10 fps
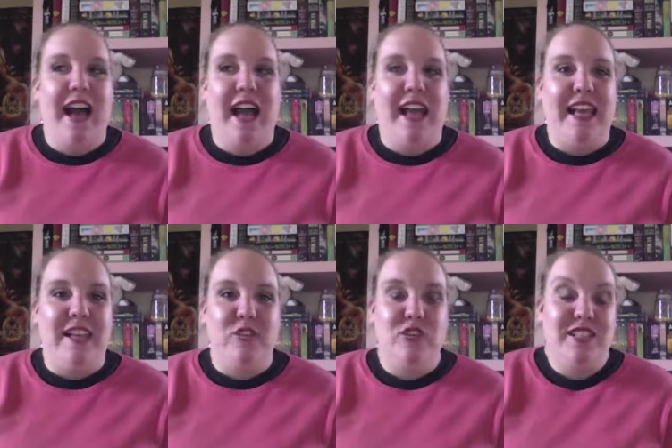
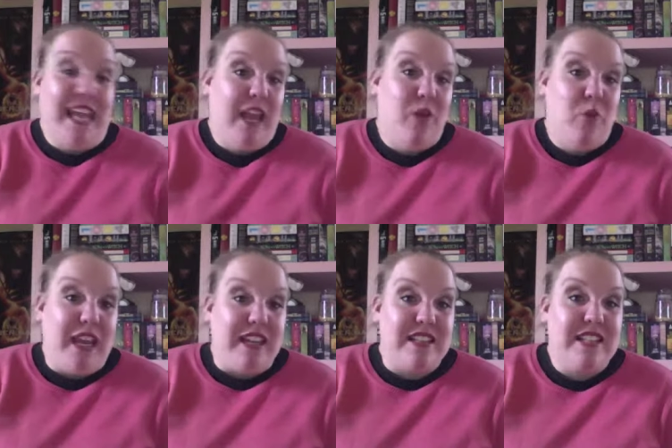I just can't
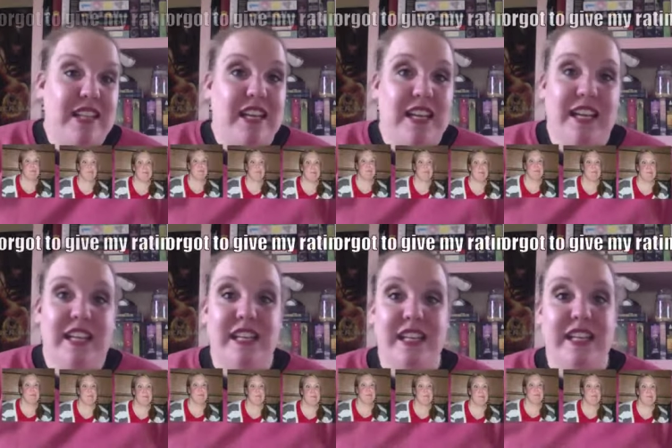wait.
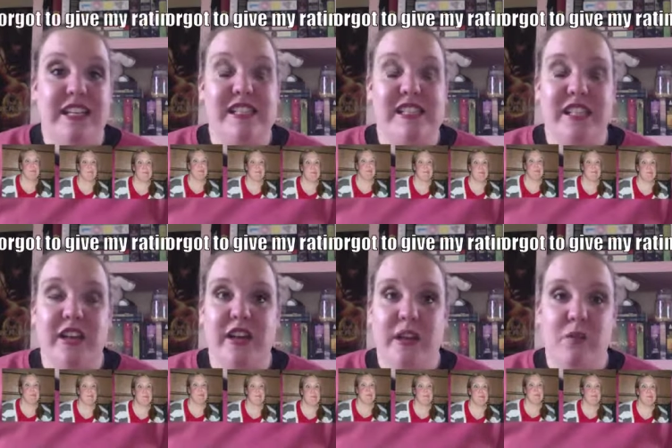
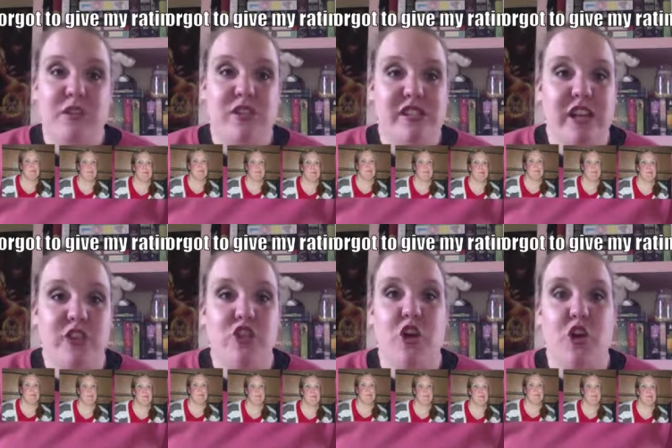It was
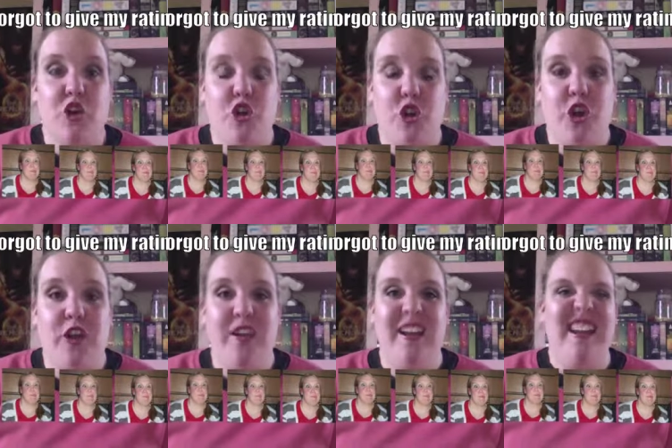such a
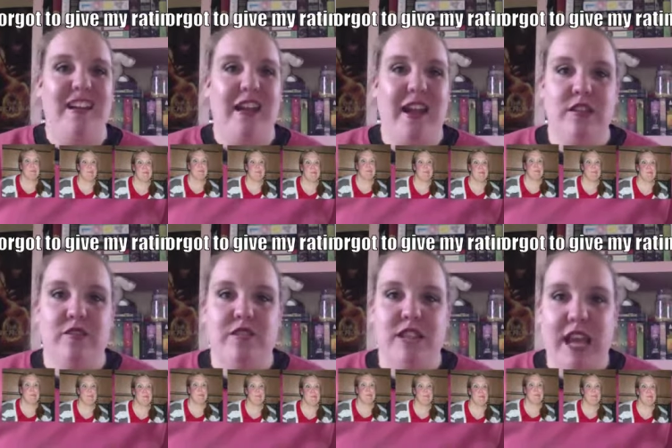good
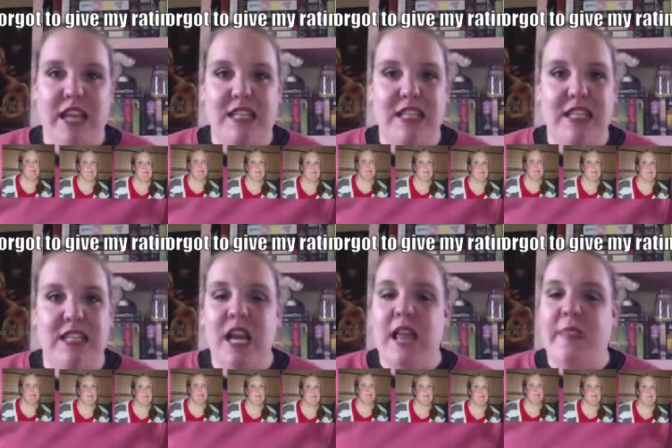kind of
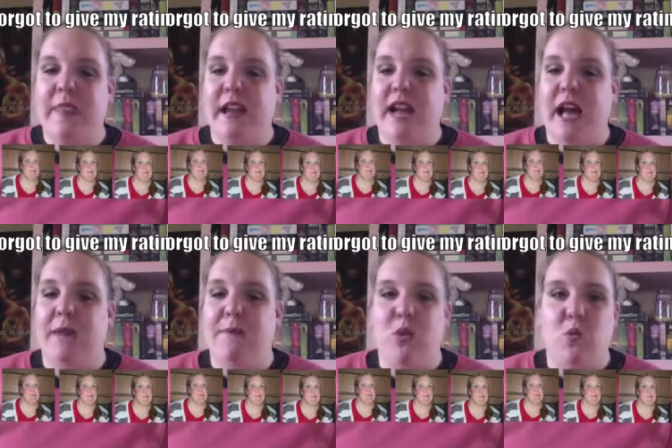taste that
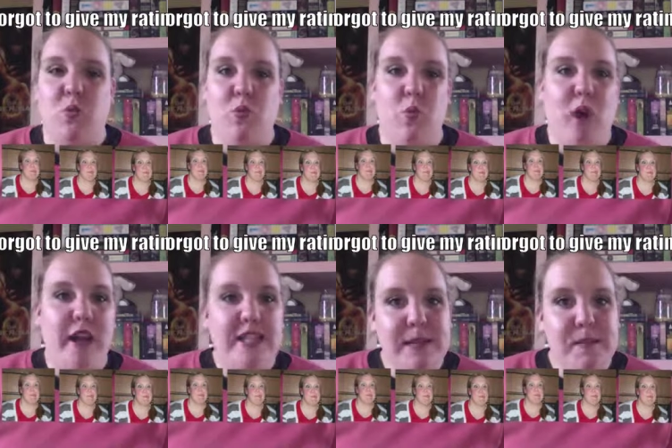got me
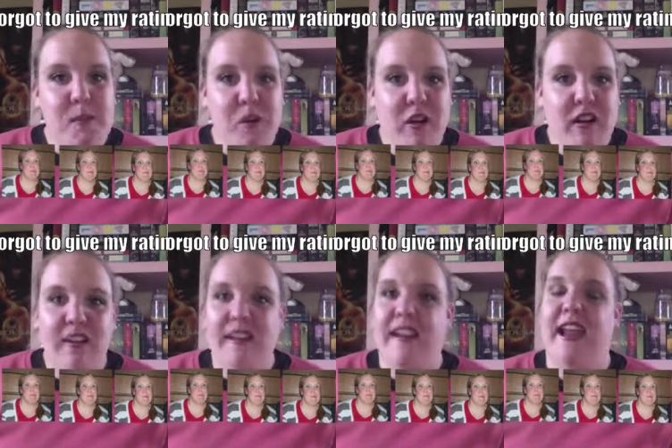wanting
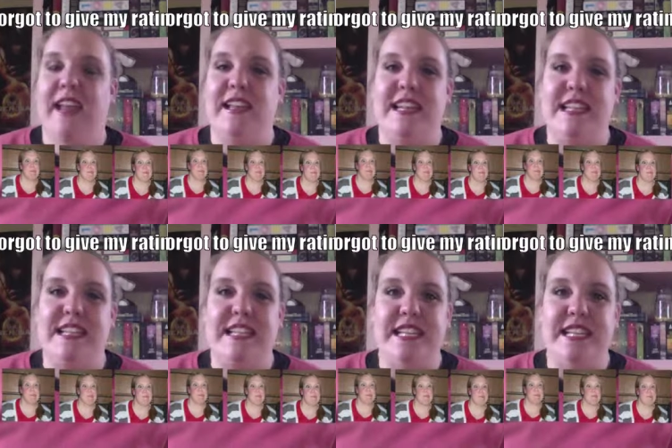more and
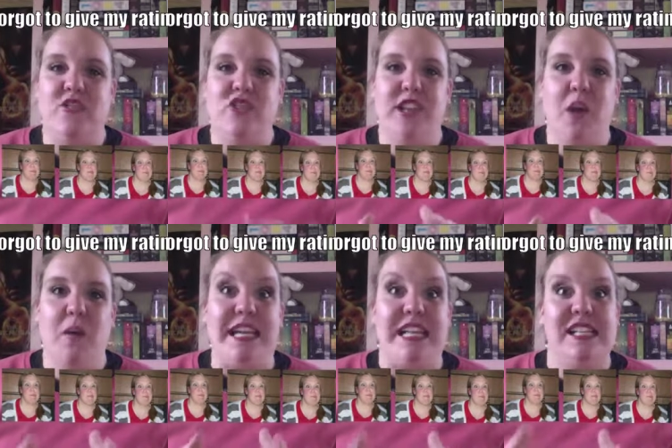just
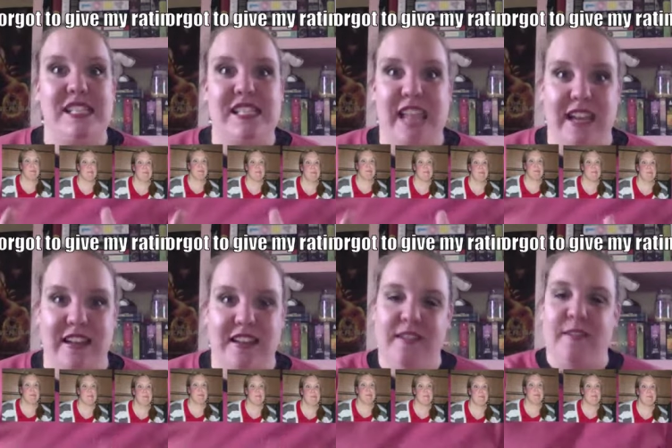going insane.